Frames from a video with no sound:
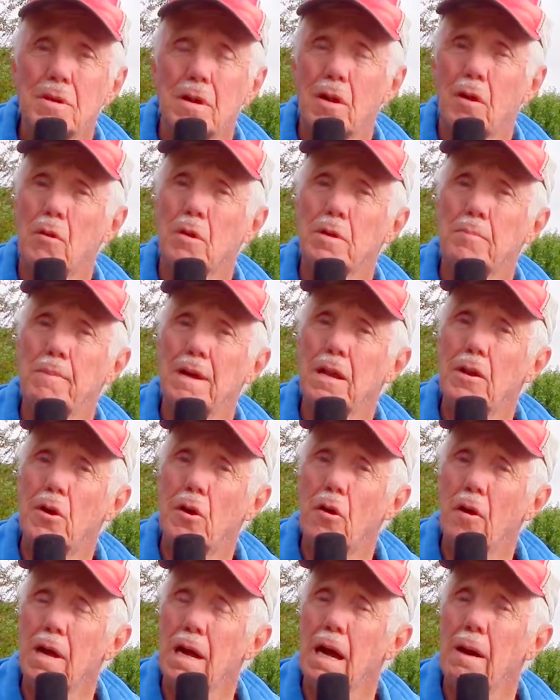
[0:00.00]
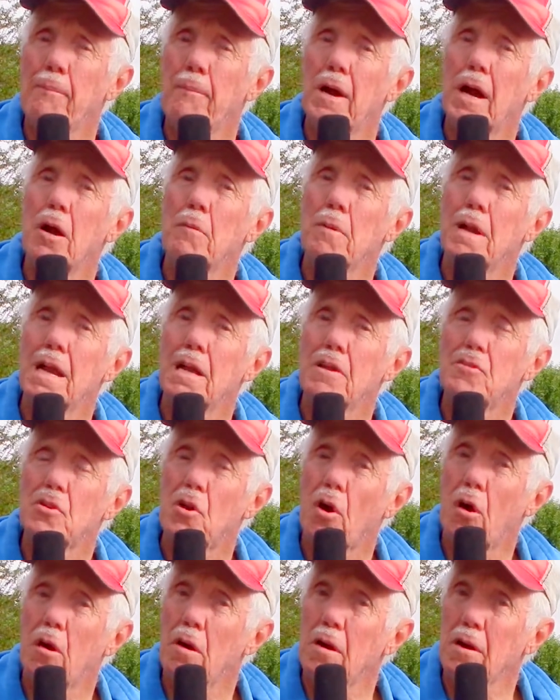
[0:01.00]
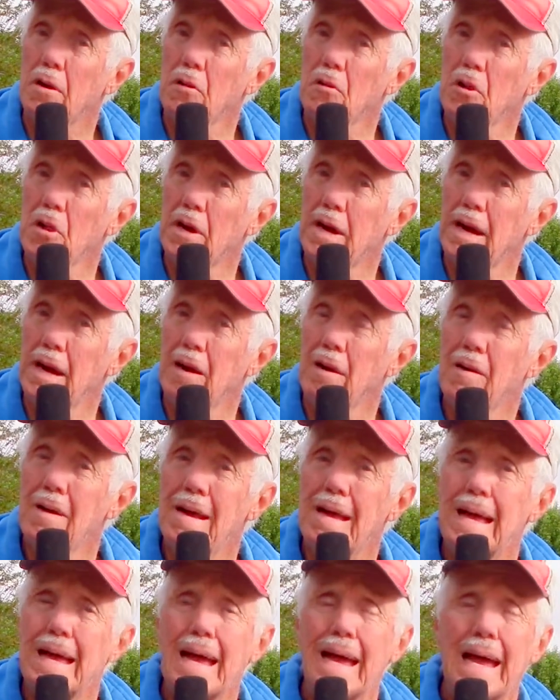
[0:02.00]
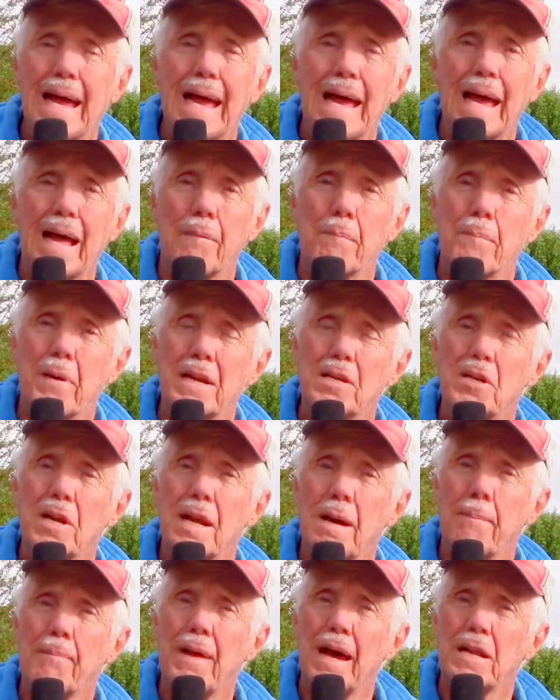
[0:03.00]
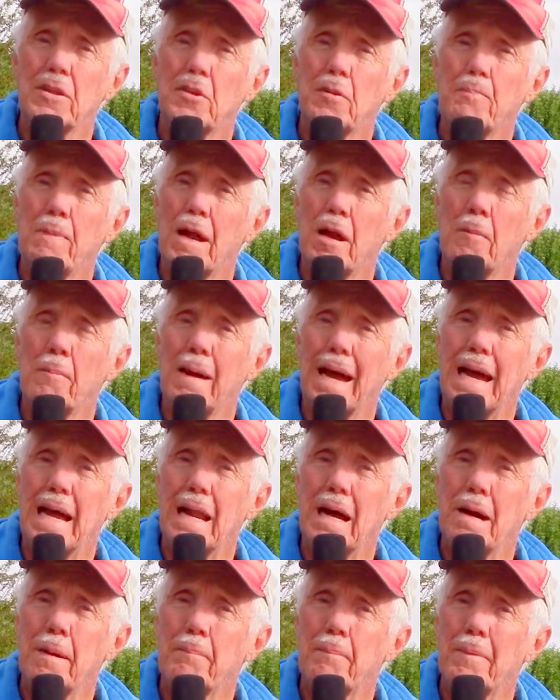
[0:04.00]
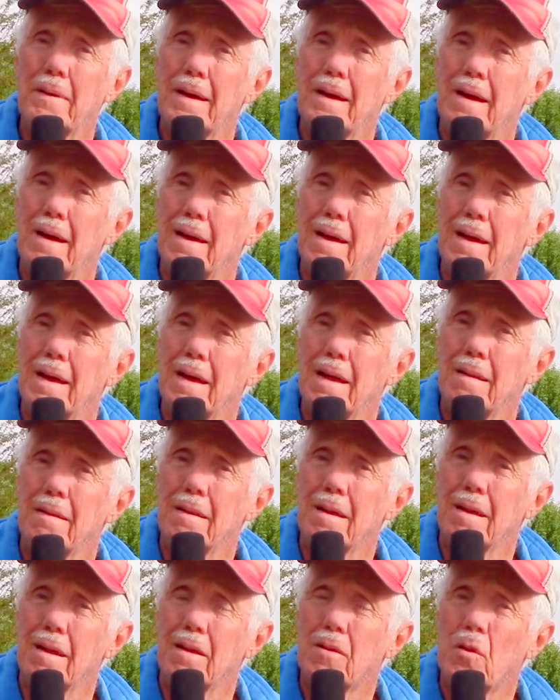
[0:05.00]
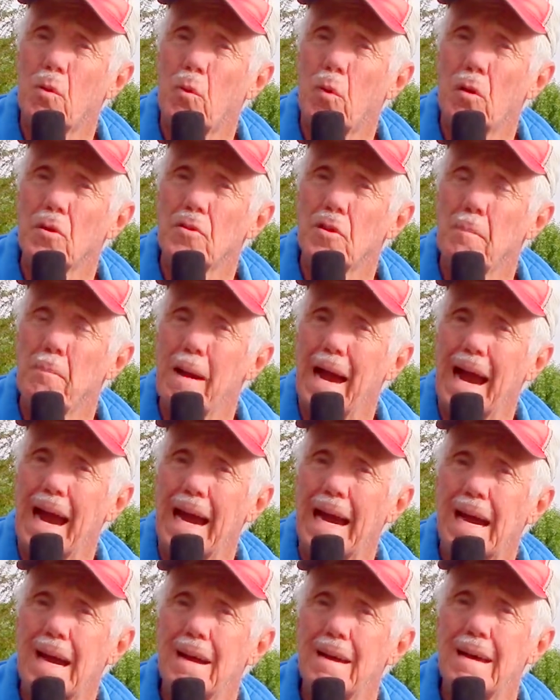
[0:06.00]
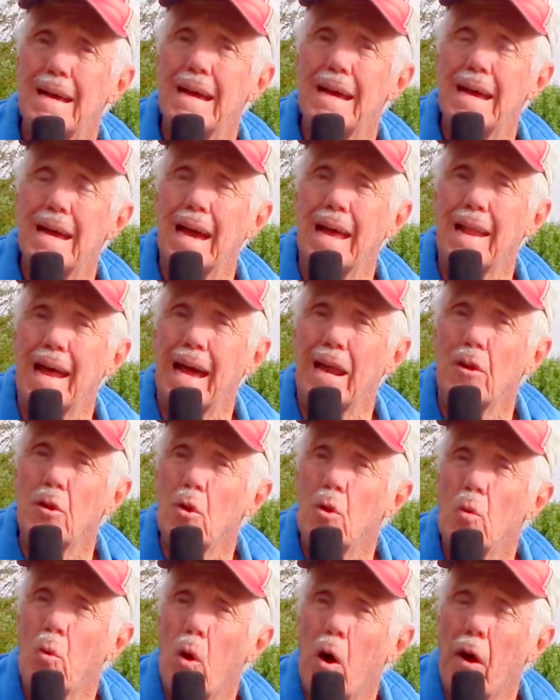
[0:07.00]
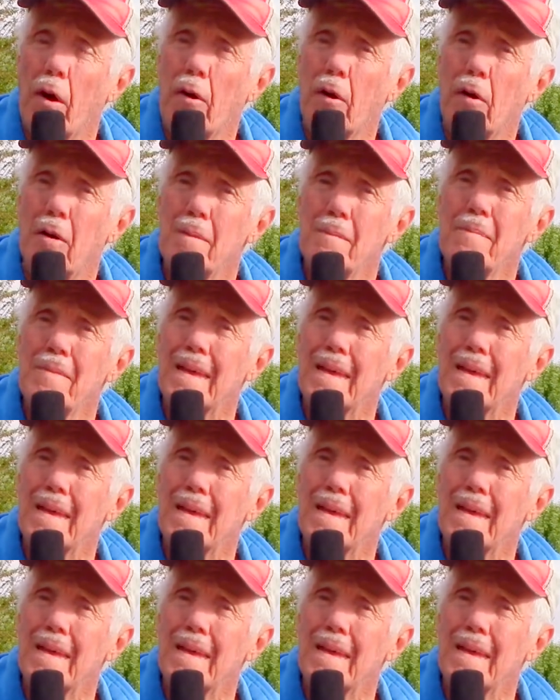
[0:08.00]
You know, it's been dirty up there, but it's starting to clear. And pitching up that spinnerbait up and towards the bank in that new water.